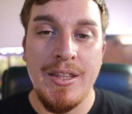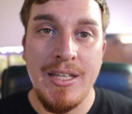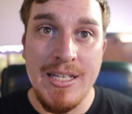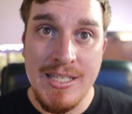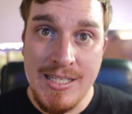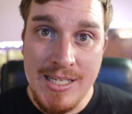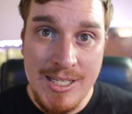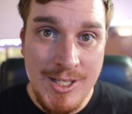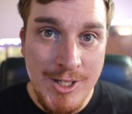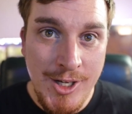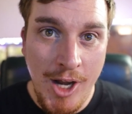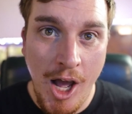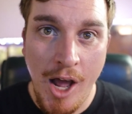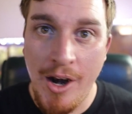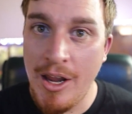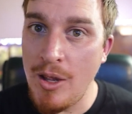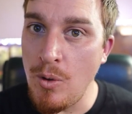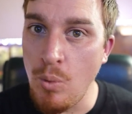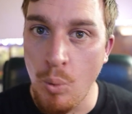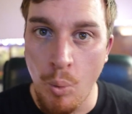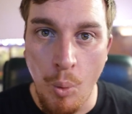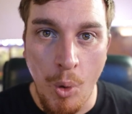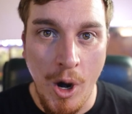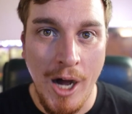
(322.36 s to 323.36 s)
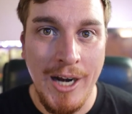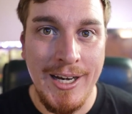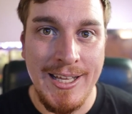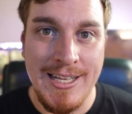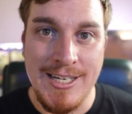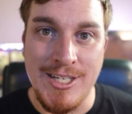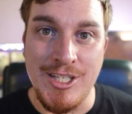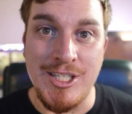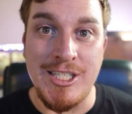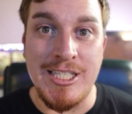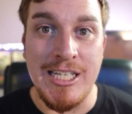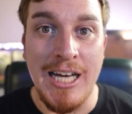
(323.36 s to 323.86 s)
This is not a one
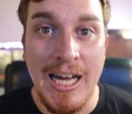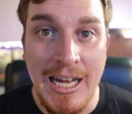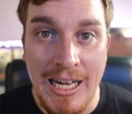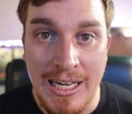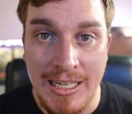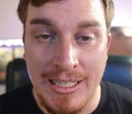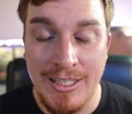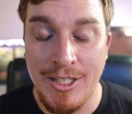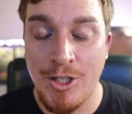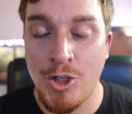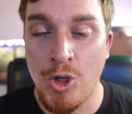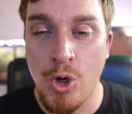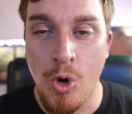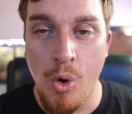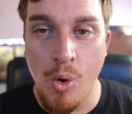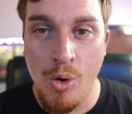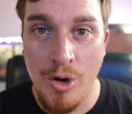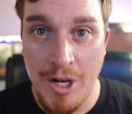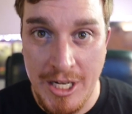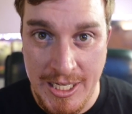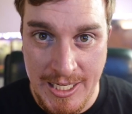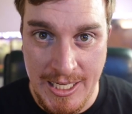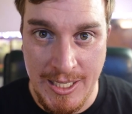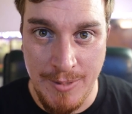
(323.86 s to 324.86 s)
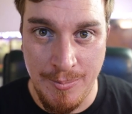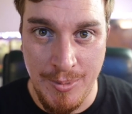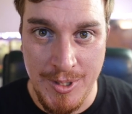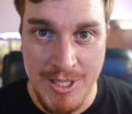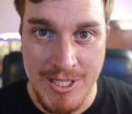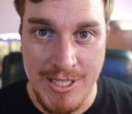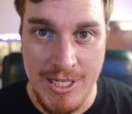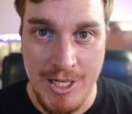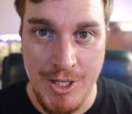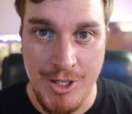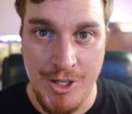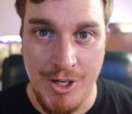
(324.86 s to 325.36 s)
and done quarantine
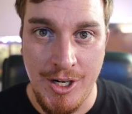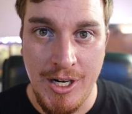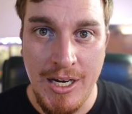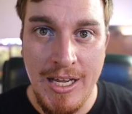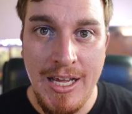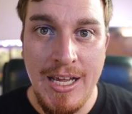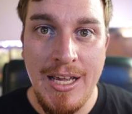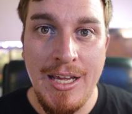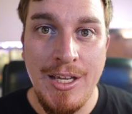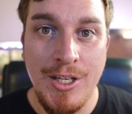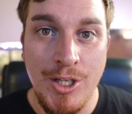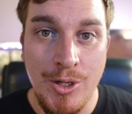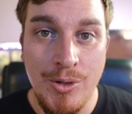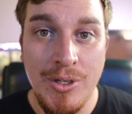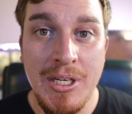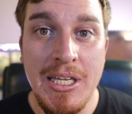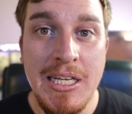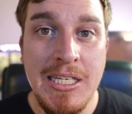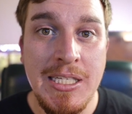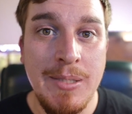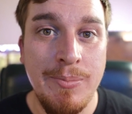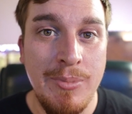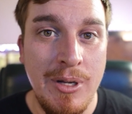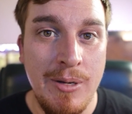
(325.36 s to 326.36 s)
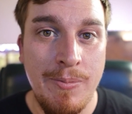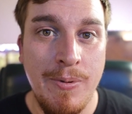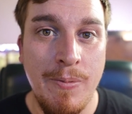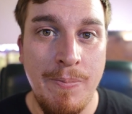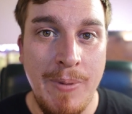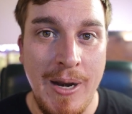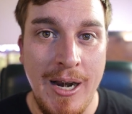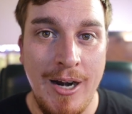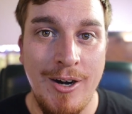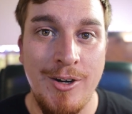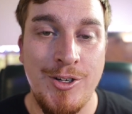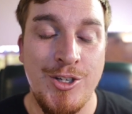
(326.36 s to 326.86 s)
procedure. You need to be
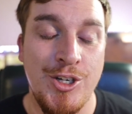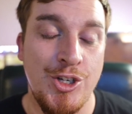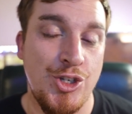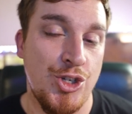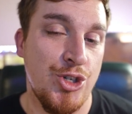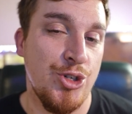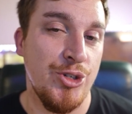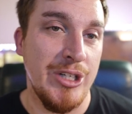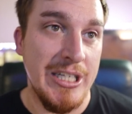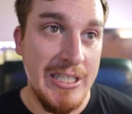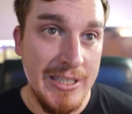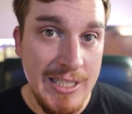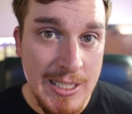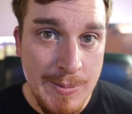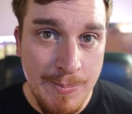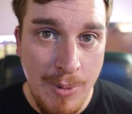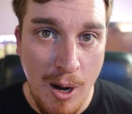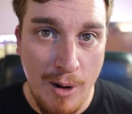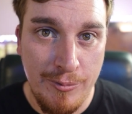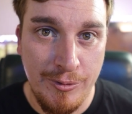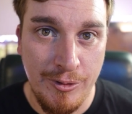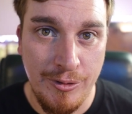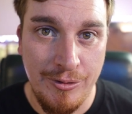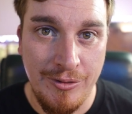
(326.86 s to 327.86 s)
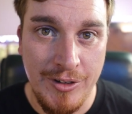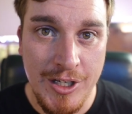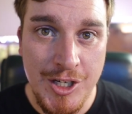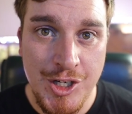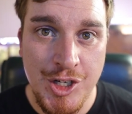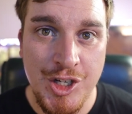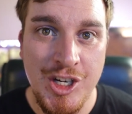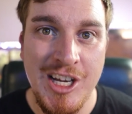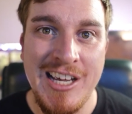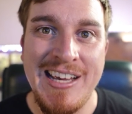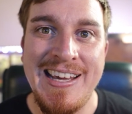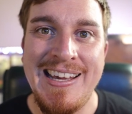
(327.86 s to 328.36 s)
prepared to treat this puffer
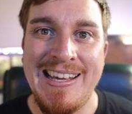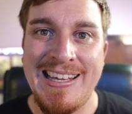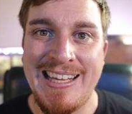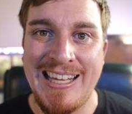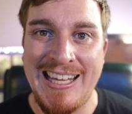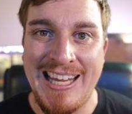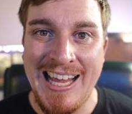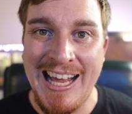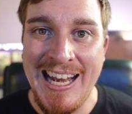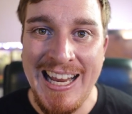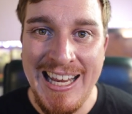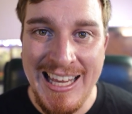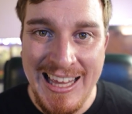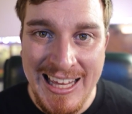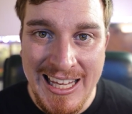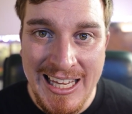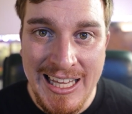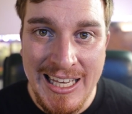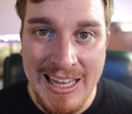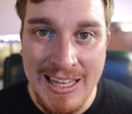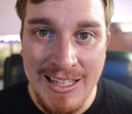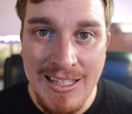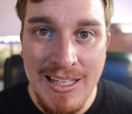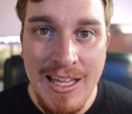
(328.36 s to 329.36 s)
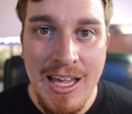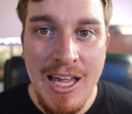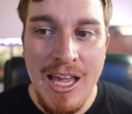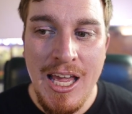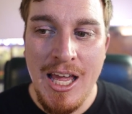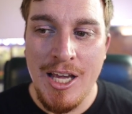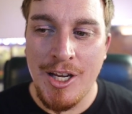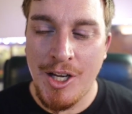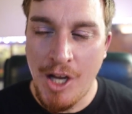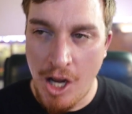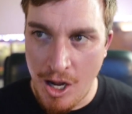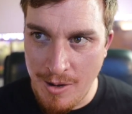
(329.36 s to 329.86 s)
fish, get it eating,
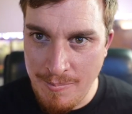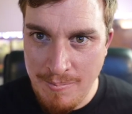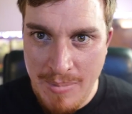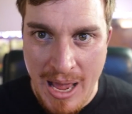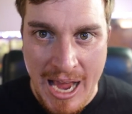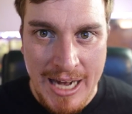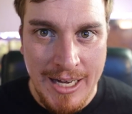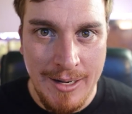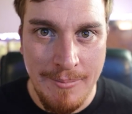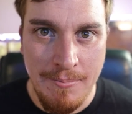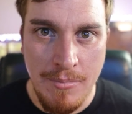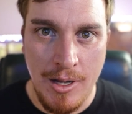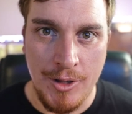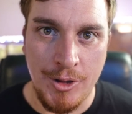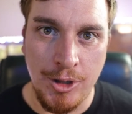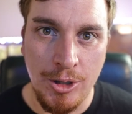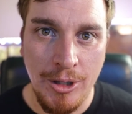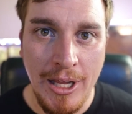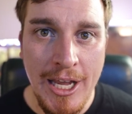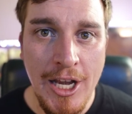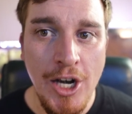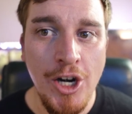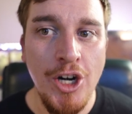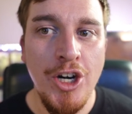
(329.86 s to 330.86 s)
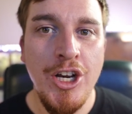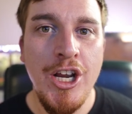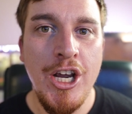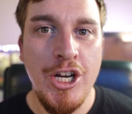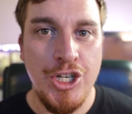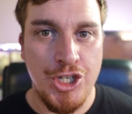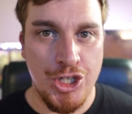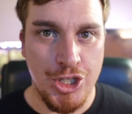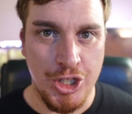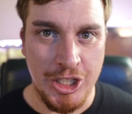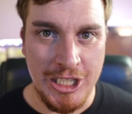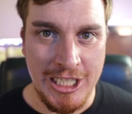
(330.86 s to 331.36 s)
come back a month later,
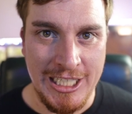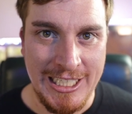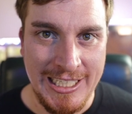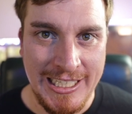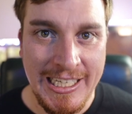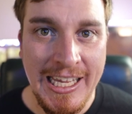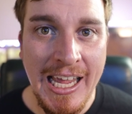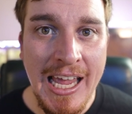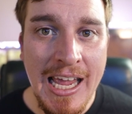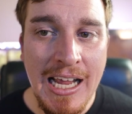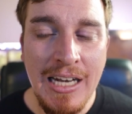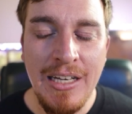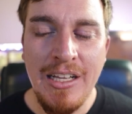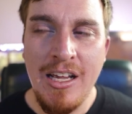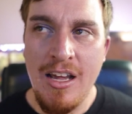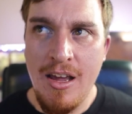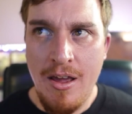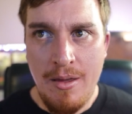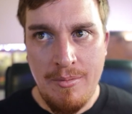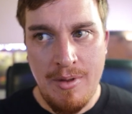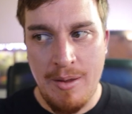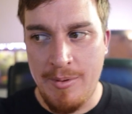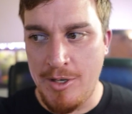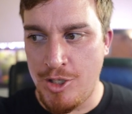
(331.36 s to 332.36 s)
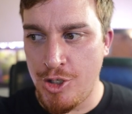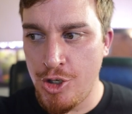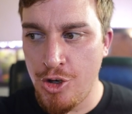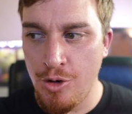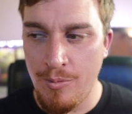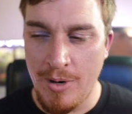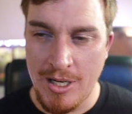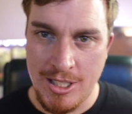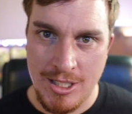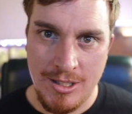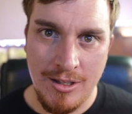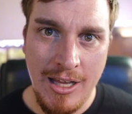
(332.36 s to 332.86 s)
treat it again, maybe
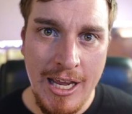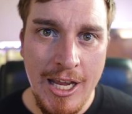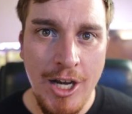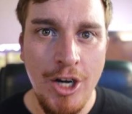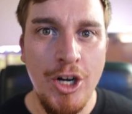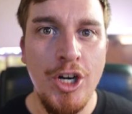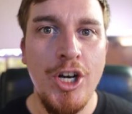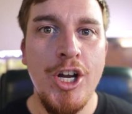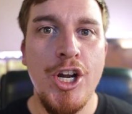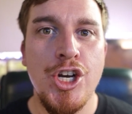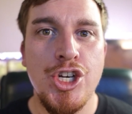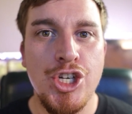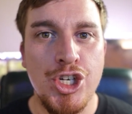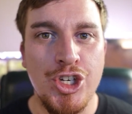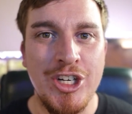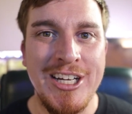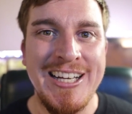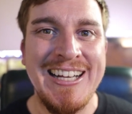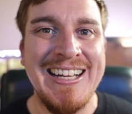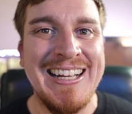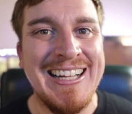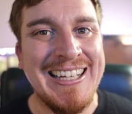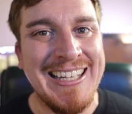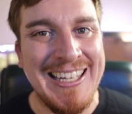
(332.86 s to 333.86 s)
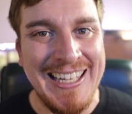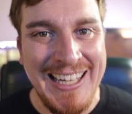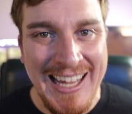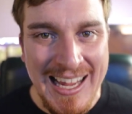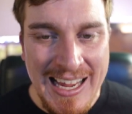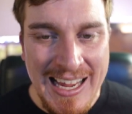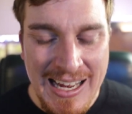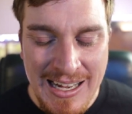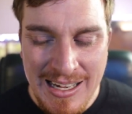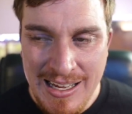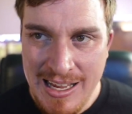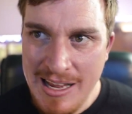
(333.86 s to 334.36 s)
2 months later, treat it
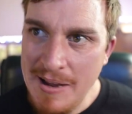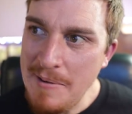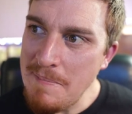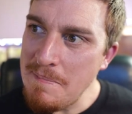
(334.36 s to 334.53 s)
again,